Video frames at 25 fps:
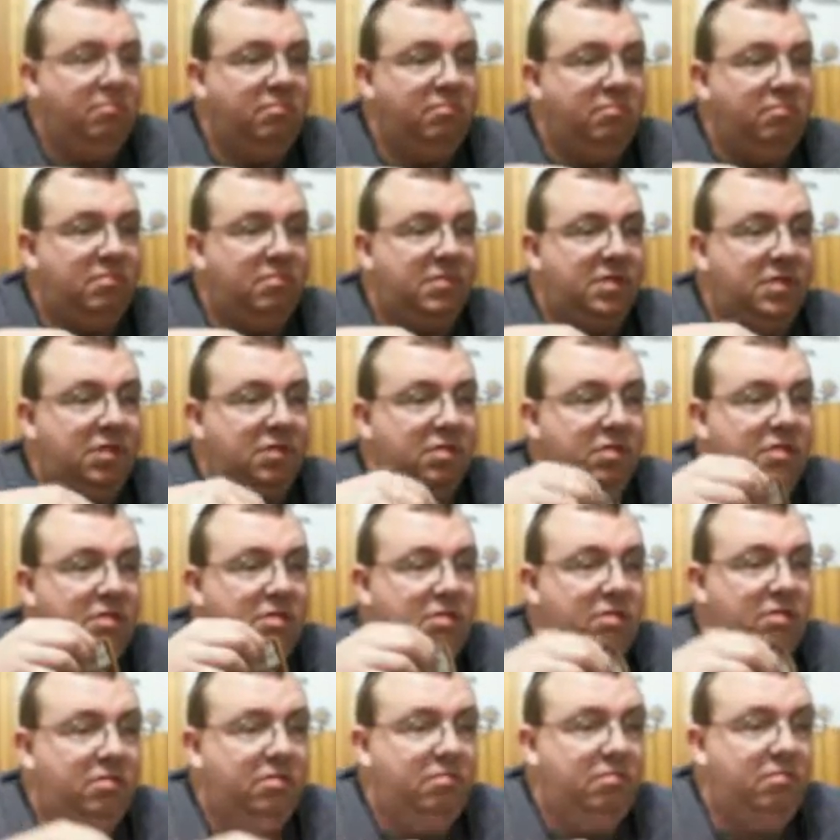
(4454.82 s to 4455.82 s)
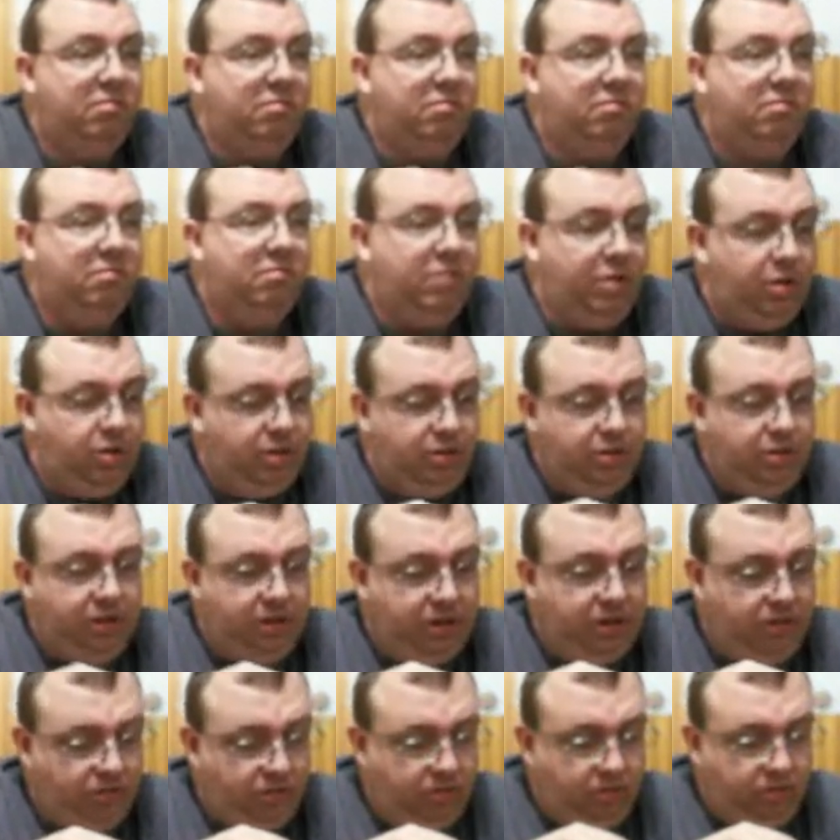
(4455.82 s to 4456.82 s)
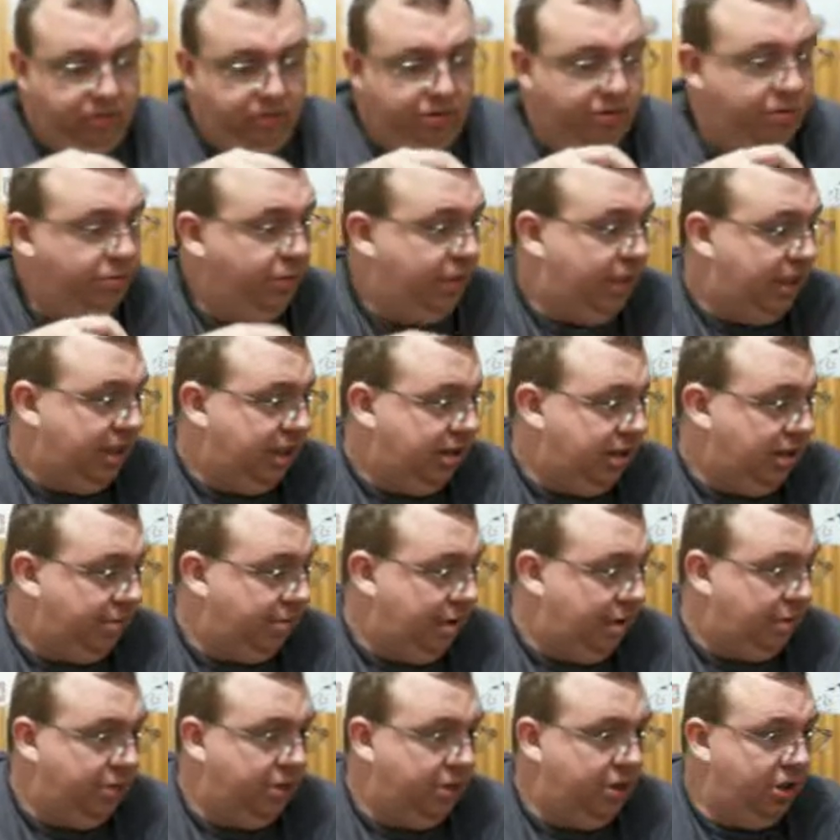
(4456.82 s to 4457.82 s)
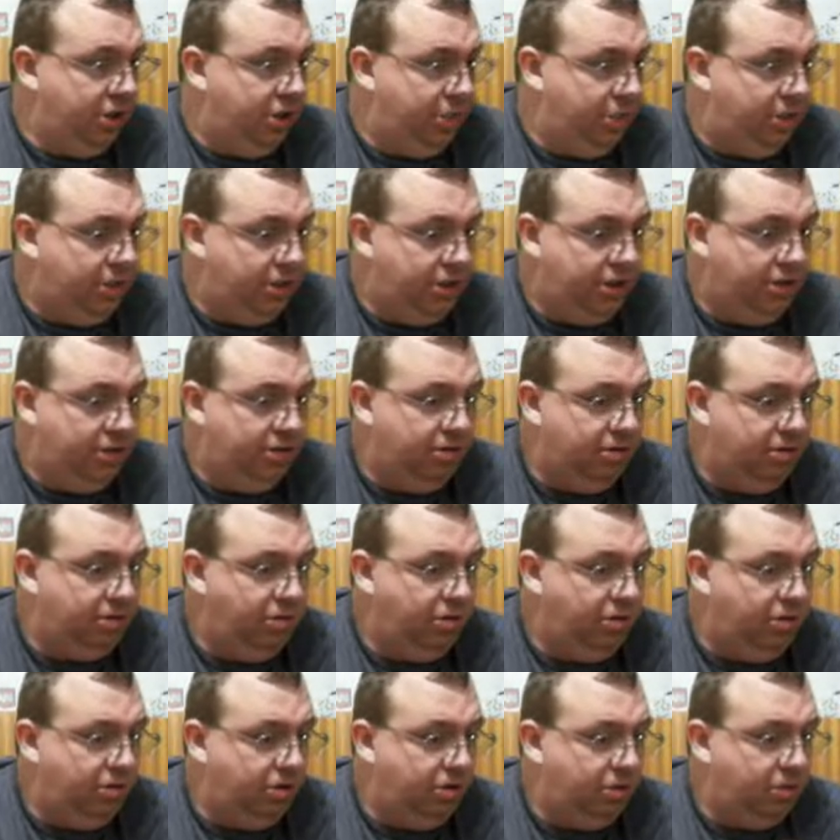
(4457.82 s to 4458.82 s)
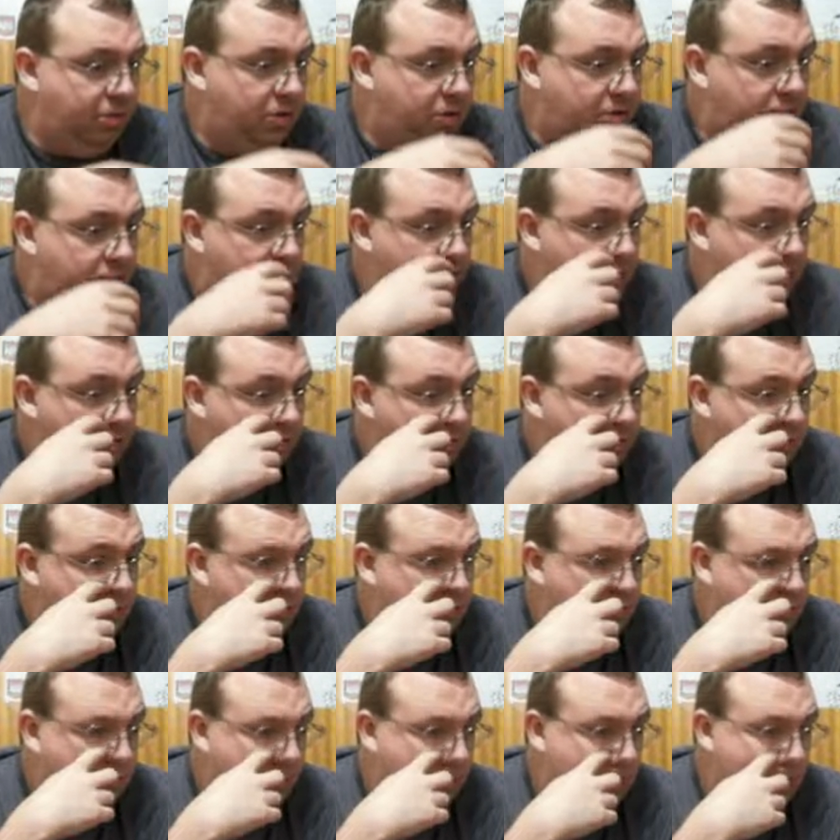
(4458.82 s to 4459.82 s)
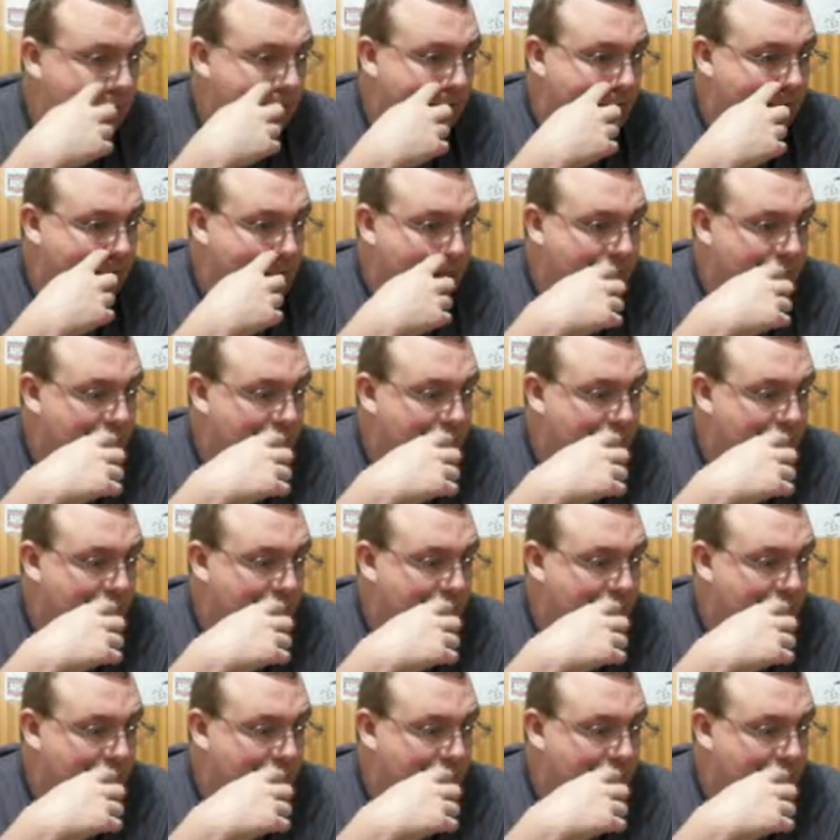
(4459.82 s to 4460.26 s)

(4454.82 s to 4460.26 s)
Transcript: And some black coffee. You're a little closer to winning, not by much, but you're really on.